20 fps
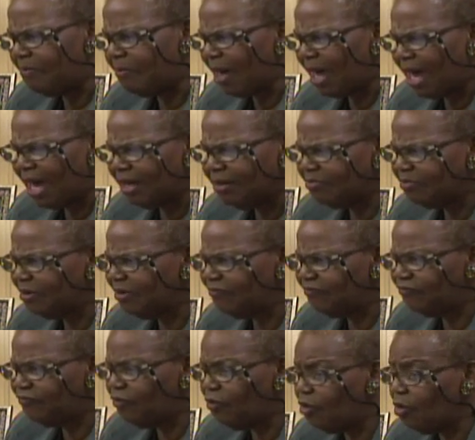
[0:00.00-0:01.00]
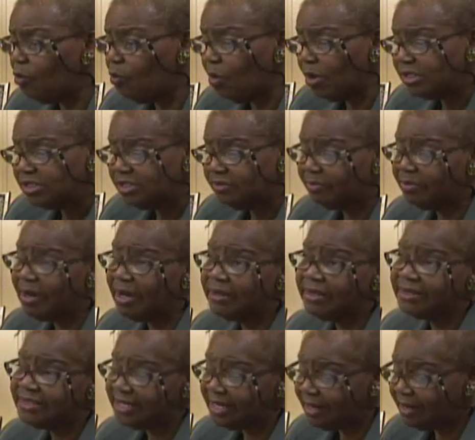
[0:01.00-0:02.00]
back before once
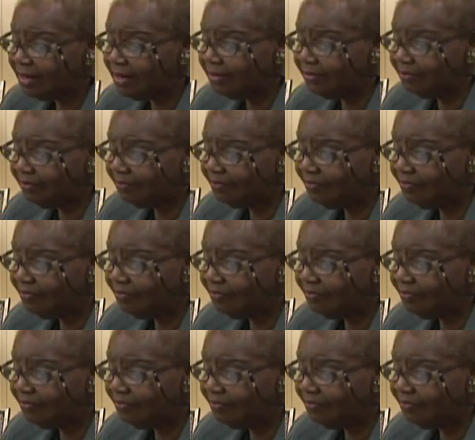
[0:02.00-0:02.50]
upon a time,